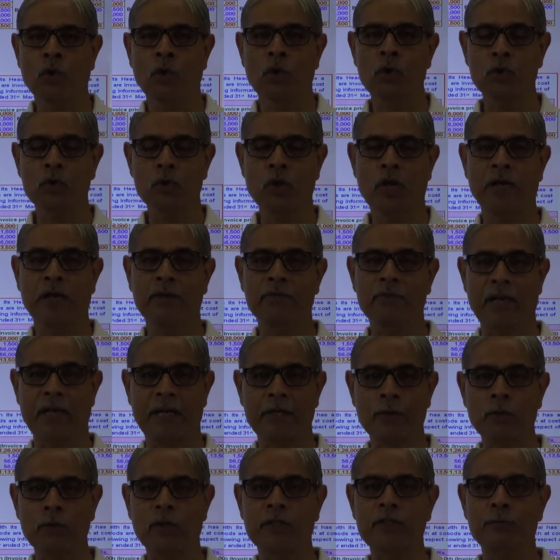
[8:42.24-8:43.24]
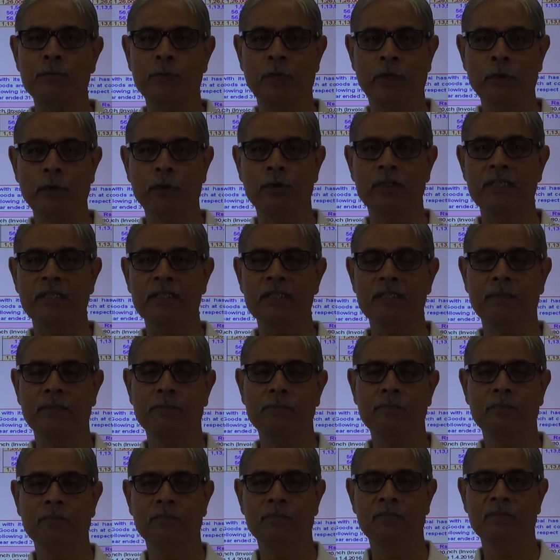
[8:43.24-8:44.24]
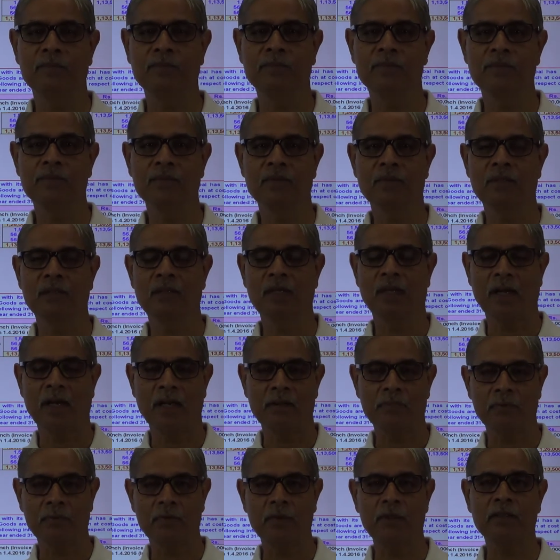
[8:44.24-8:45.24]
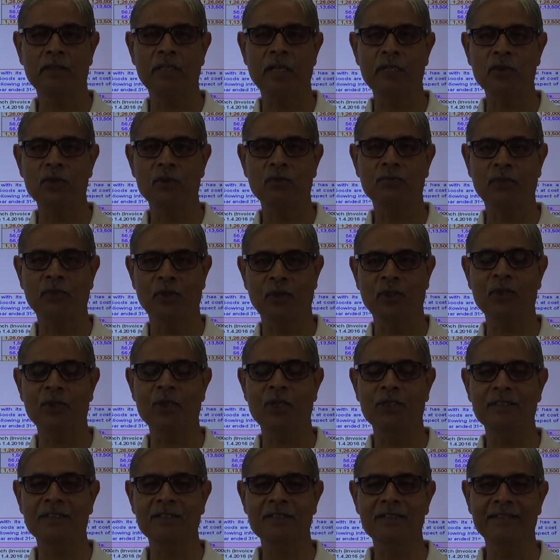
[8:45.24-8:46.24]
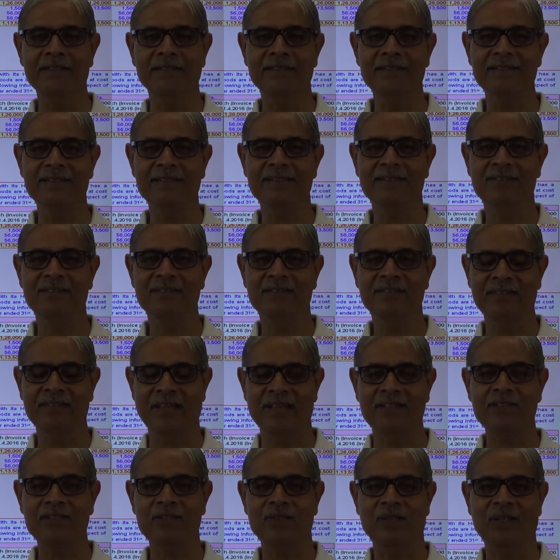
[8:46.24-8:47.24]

So I have tried to explain you this sum. I feel that you have followed all these things. Thanks to